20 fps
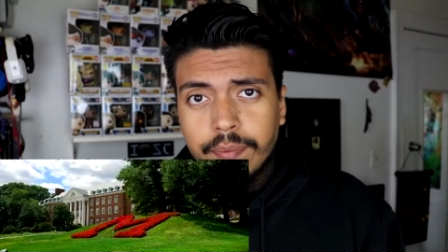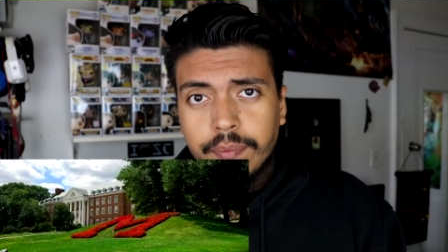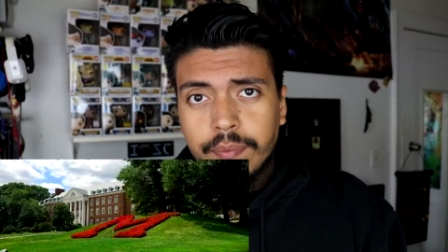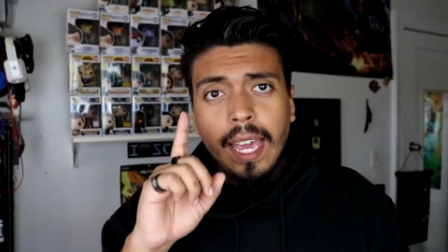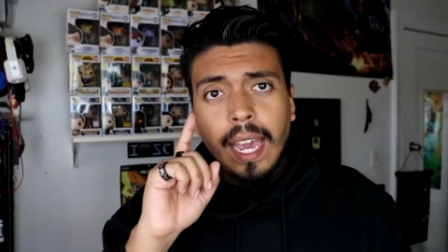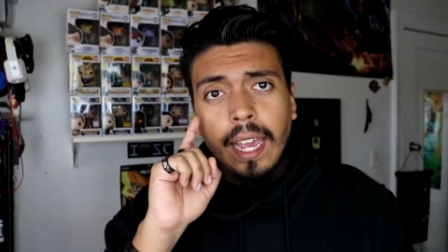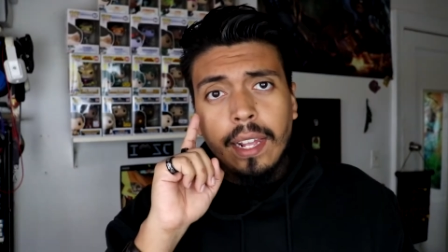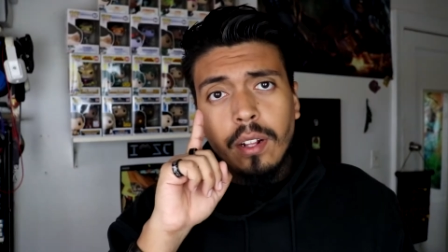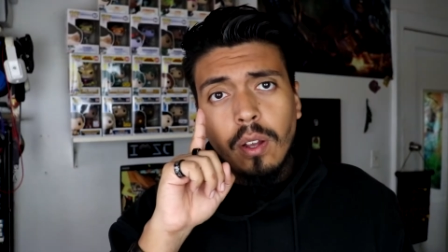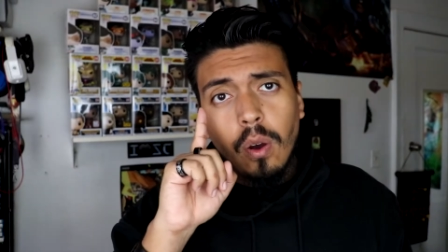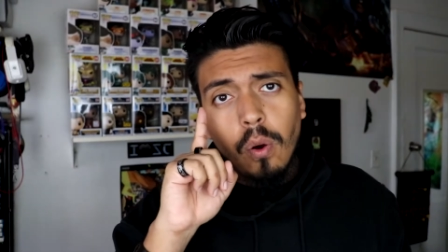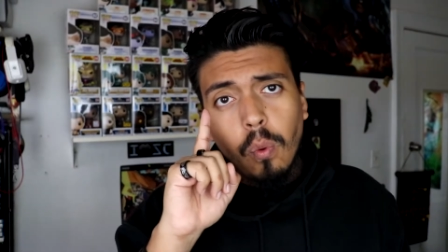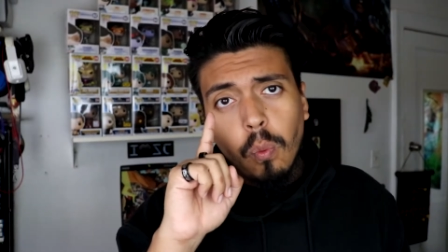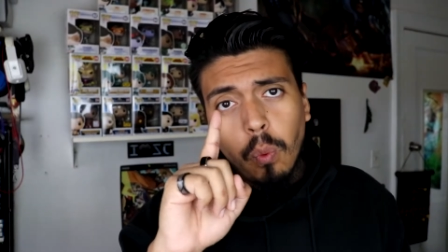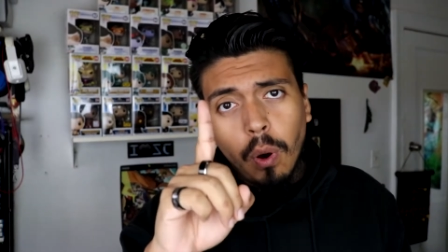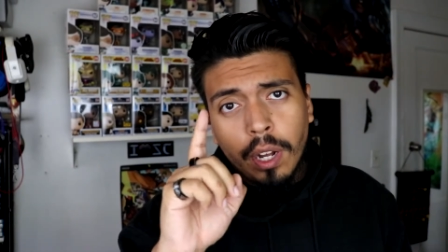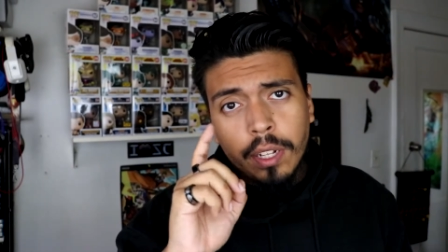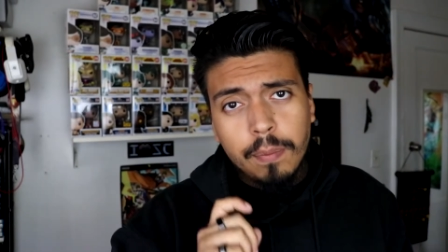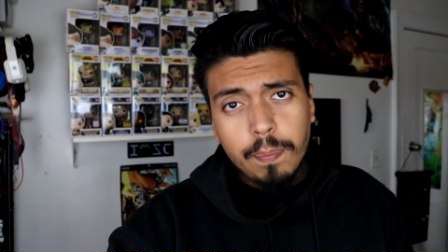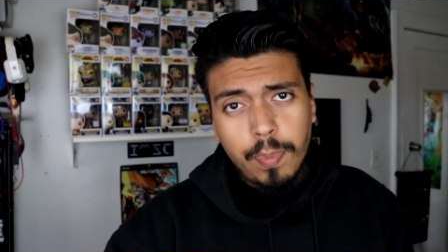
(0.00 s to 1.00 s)
He had
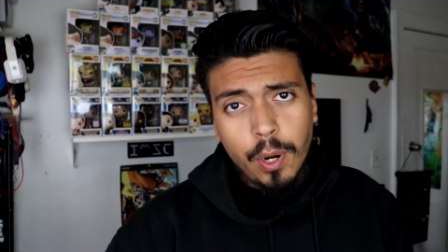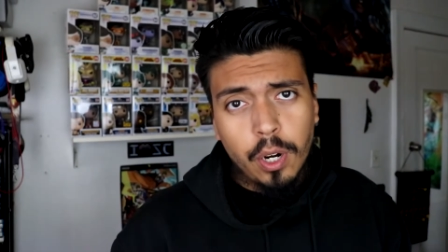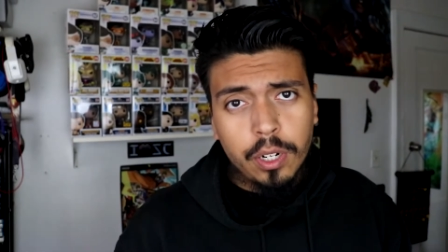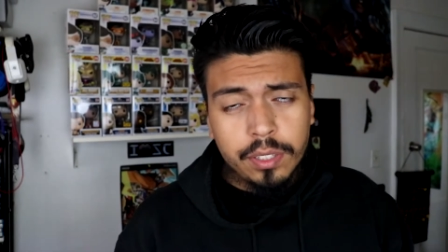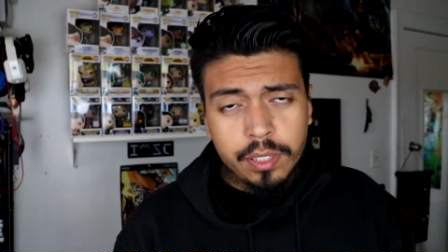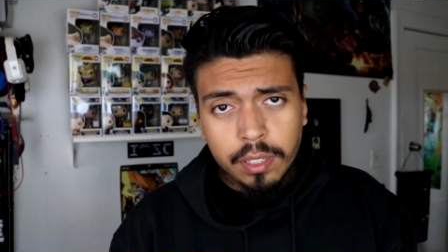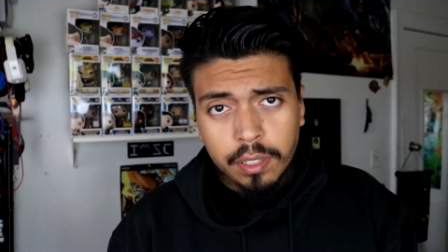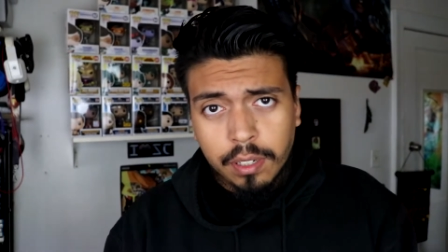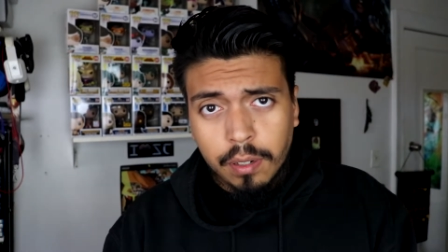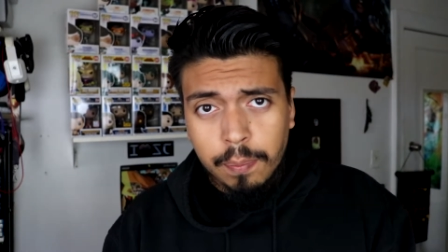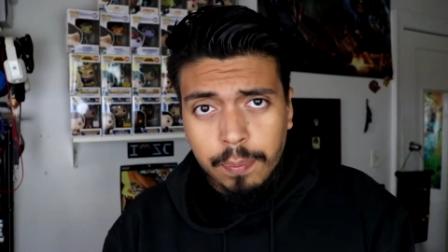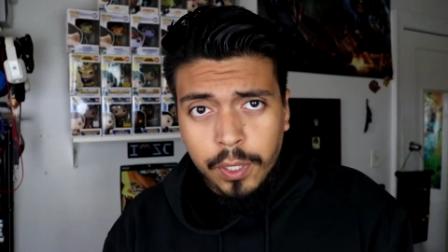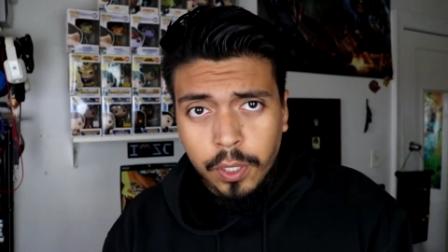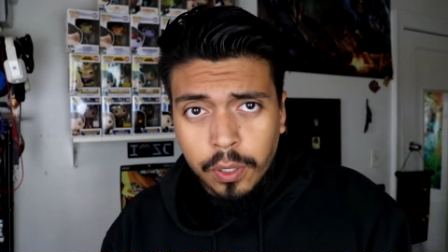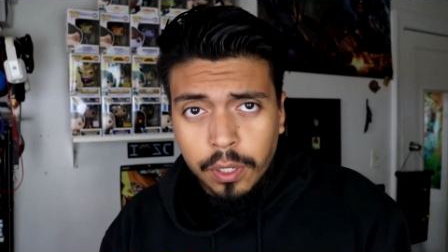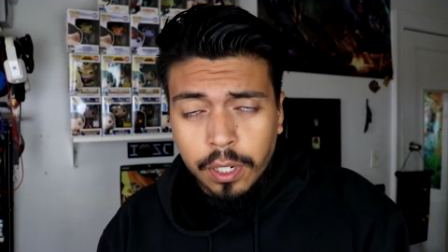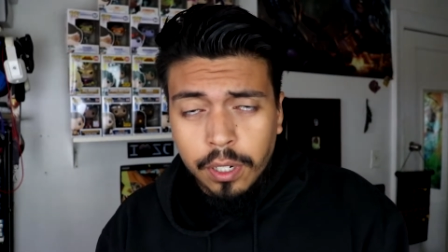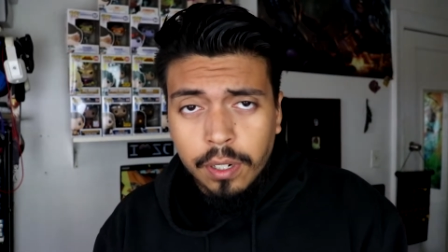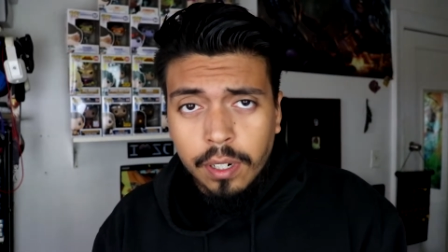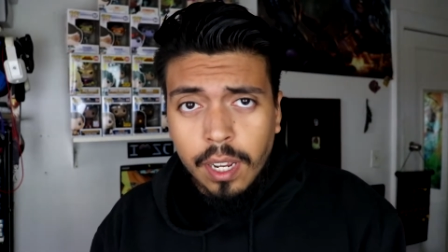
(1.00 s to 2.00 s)
one personal
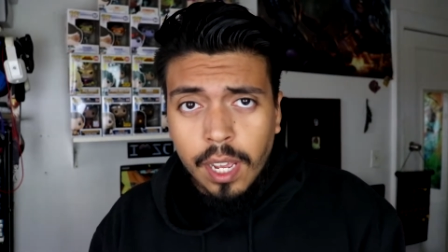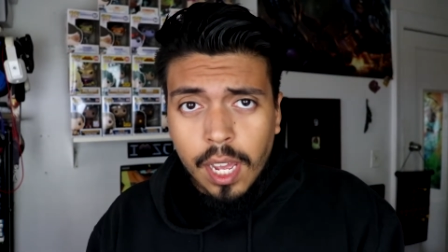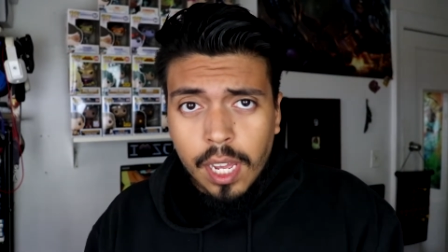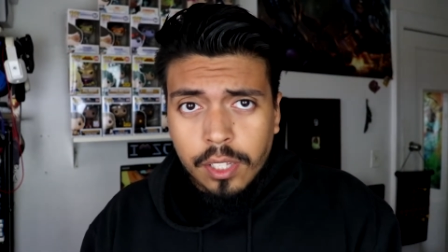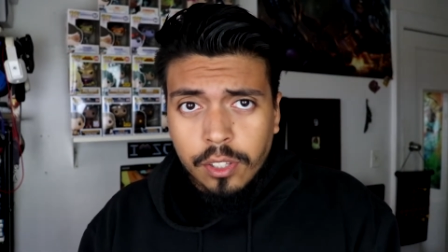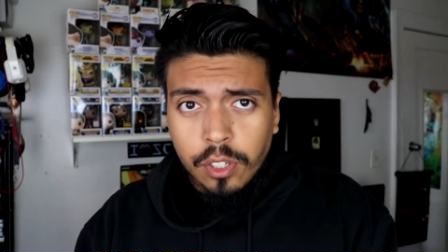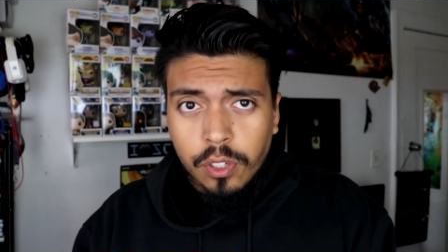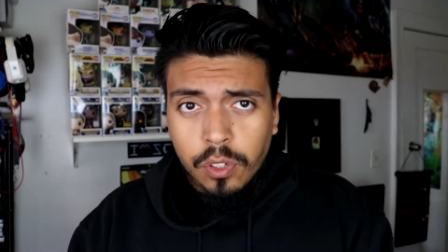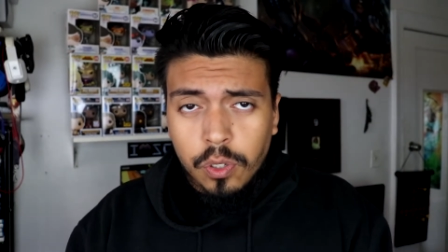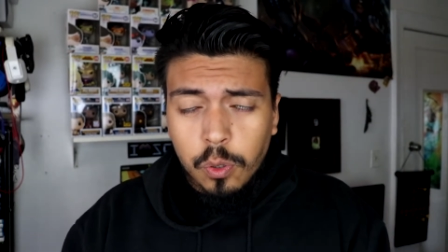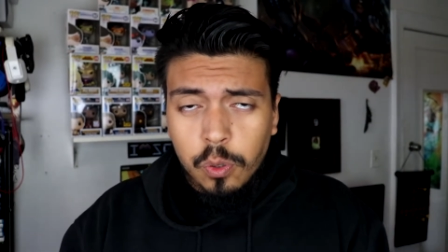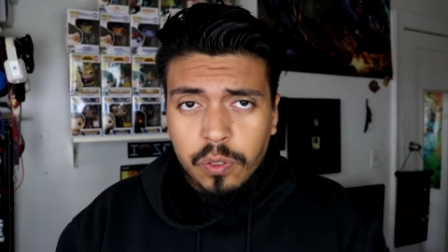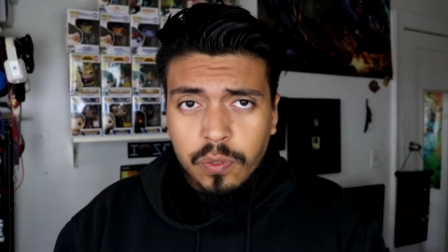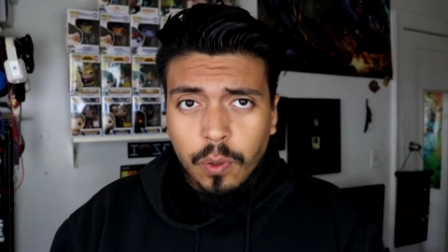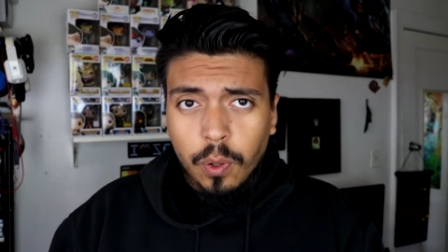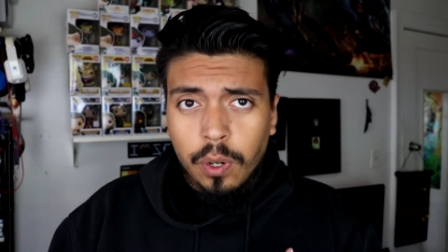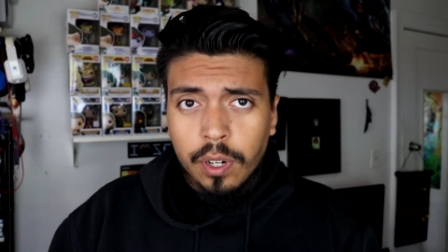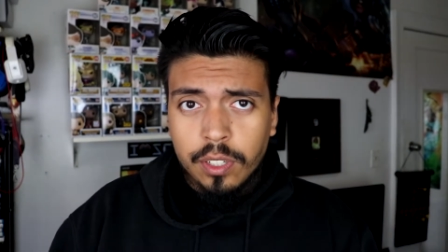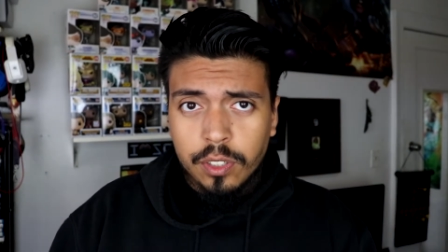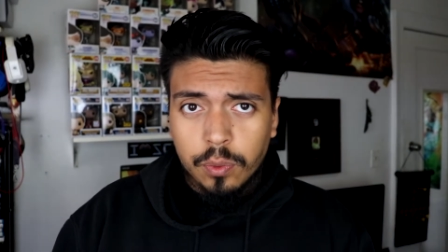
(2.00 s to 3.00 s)
computer to use
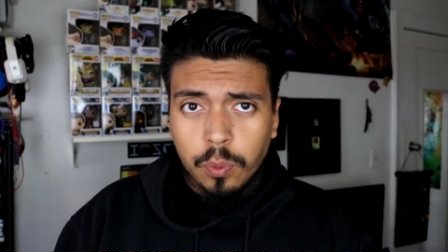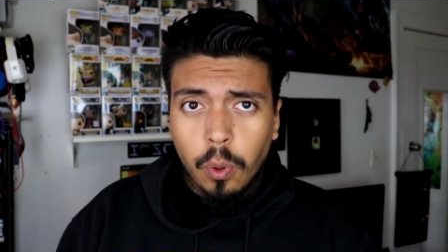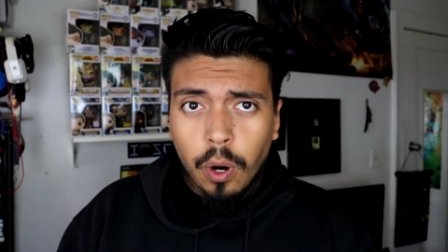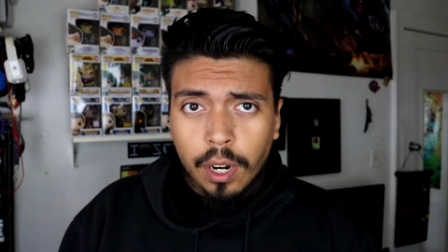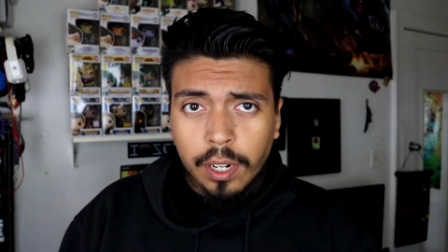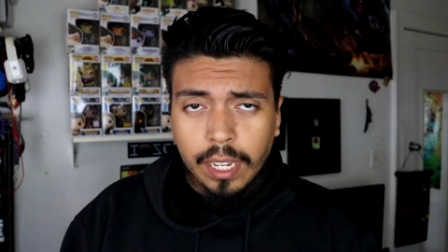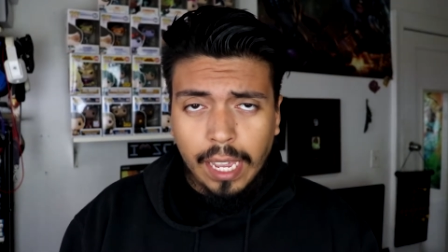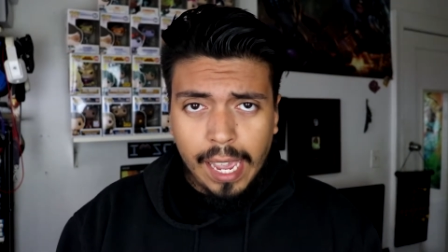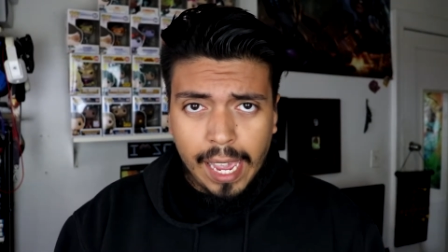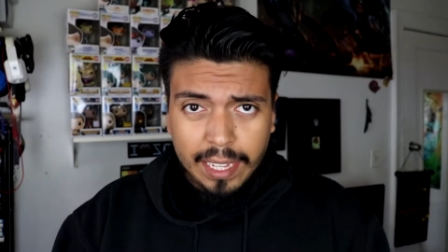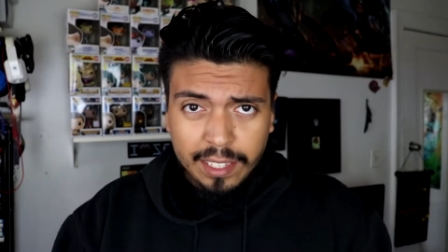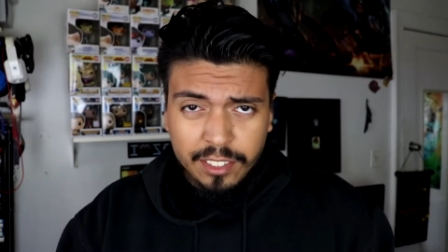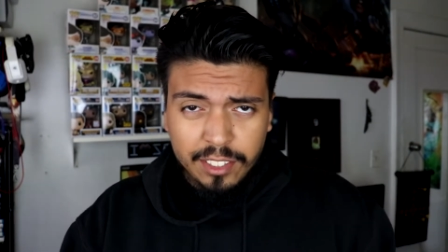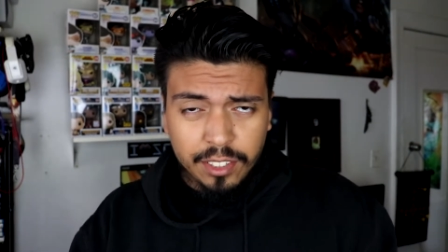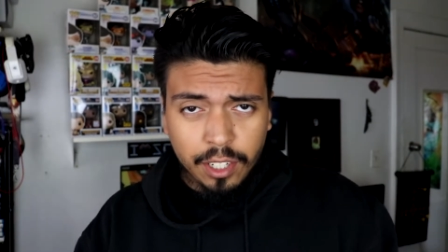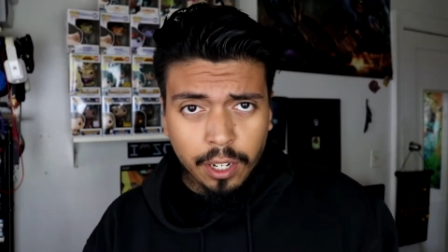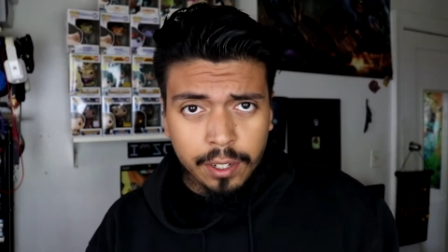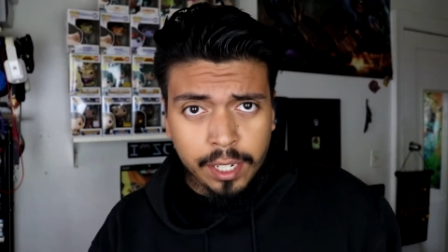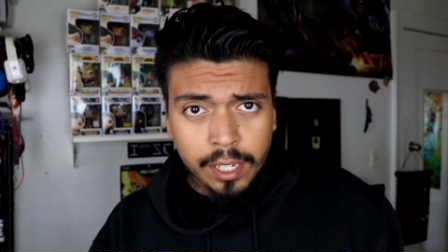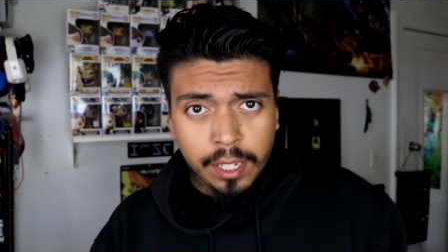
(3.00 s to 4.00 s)
for his work and
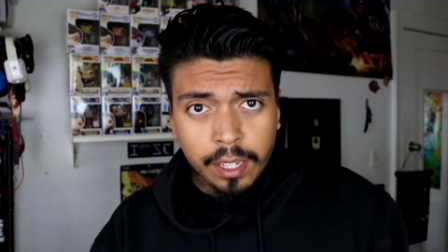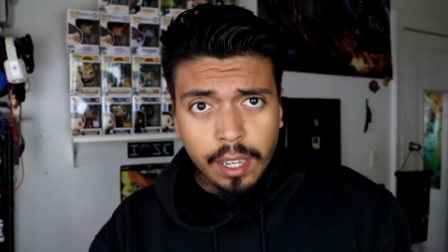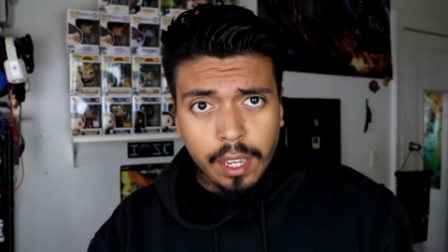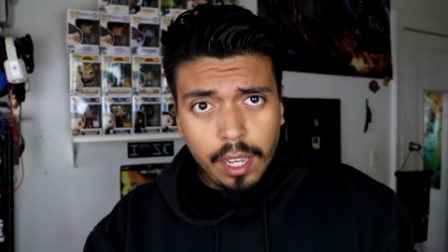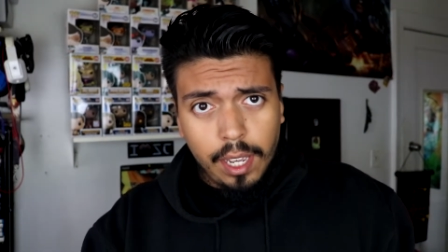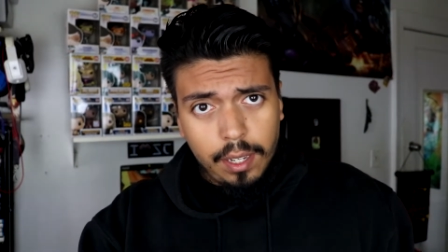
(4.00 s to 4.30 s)
study,